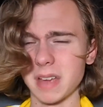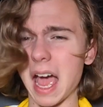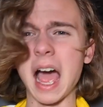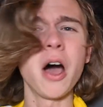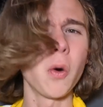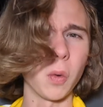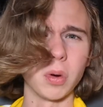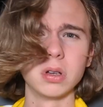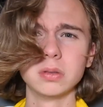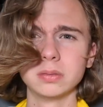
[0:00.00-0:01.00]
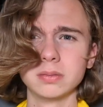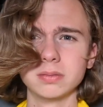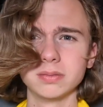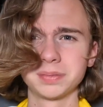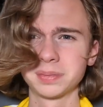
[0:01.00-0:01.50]
Ow.
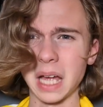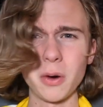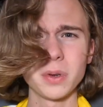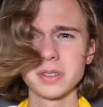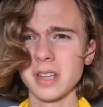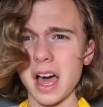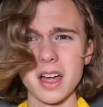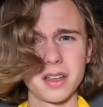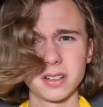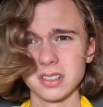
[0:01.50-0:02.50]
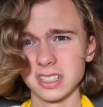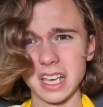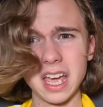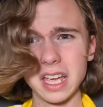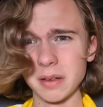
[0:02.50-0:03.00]
That was not a good
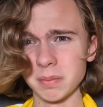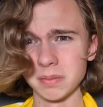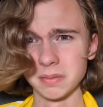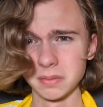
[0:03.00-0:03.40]
game.